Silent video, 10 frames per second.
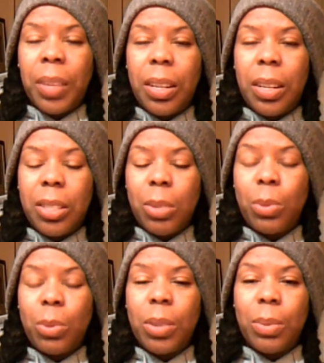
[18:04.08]
And at
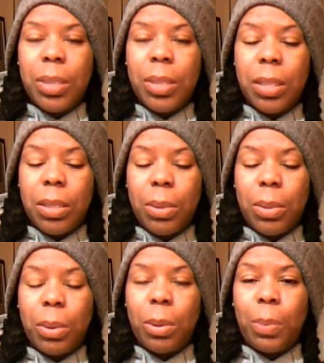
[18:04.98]
school there was this
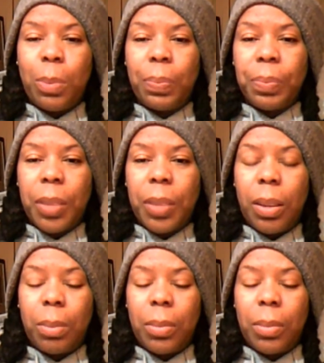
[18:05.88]
girl,
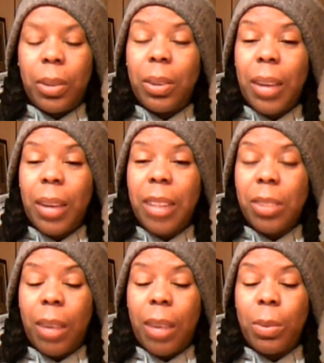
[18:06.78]

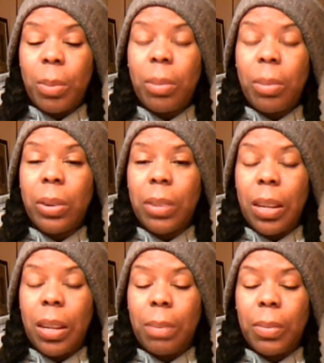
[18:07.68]
actually I remember her
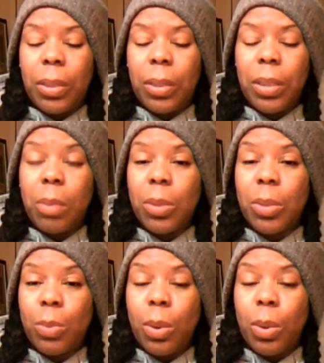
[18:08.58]
name. Her name
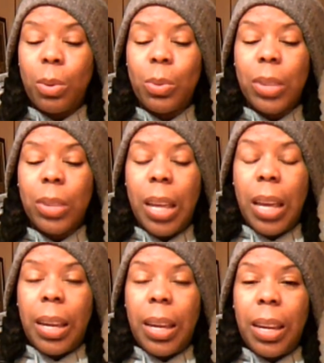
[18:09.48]
was Rose.
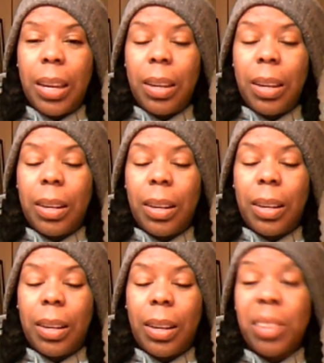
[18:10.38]
And
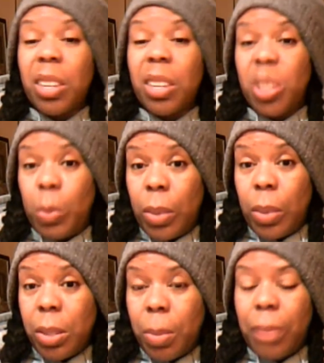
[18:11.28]
I thought she
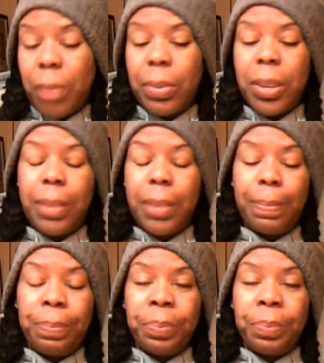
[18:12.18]
was my friend.
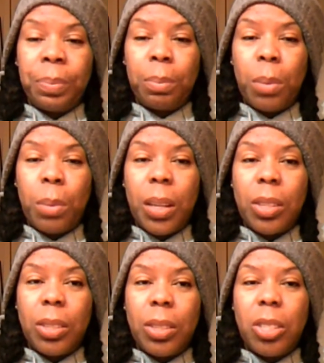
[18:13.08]
But
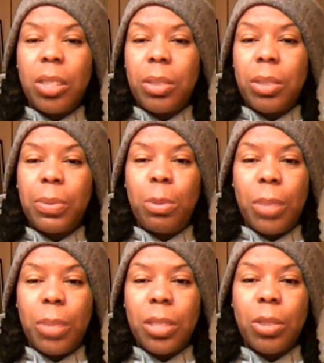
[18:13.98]
she took a few
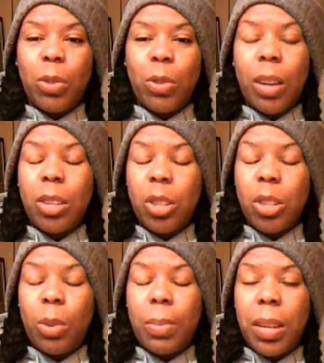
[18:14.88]
minutes to try to
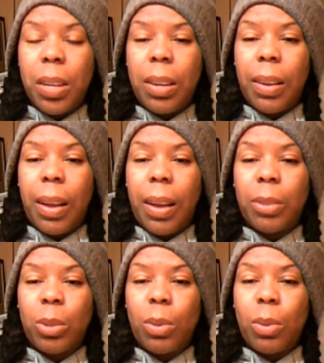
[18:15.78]
show me how
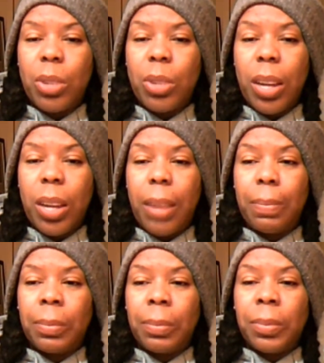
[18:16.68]
to crochet.
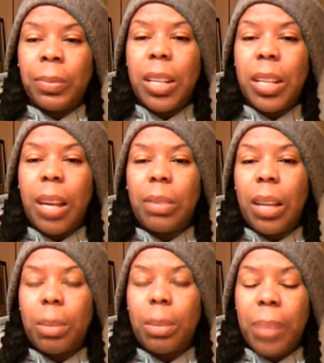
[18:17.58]
She didn't have a
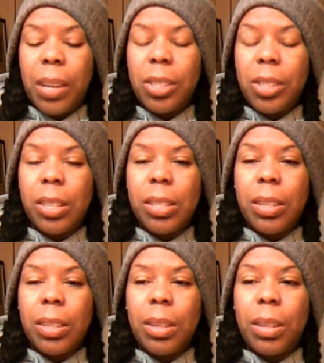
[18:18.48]
lot of
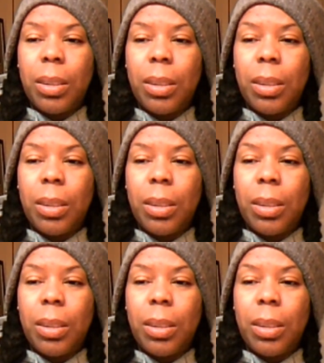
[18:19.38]
patience. And